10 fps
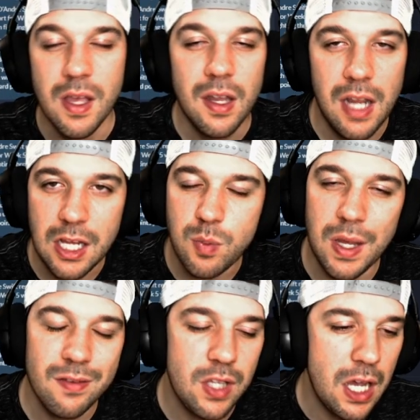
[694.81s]
Next, we have
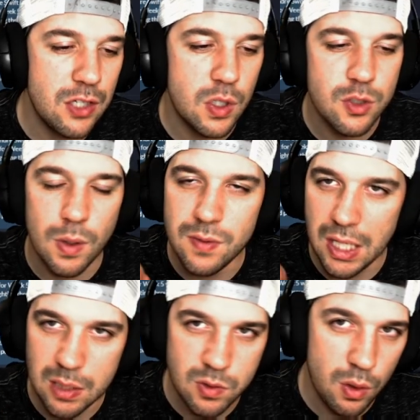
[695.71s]
D'Andre Swift,
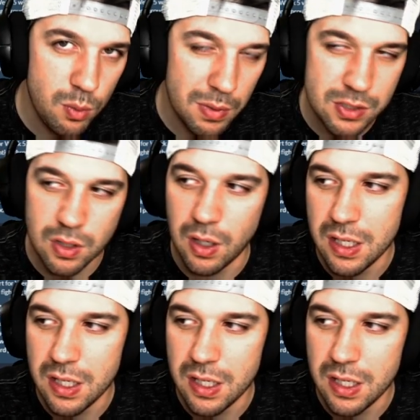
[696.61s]
absolute must start.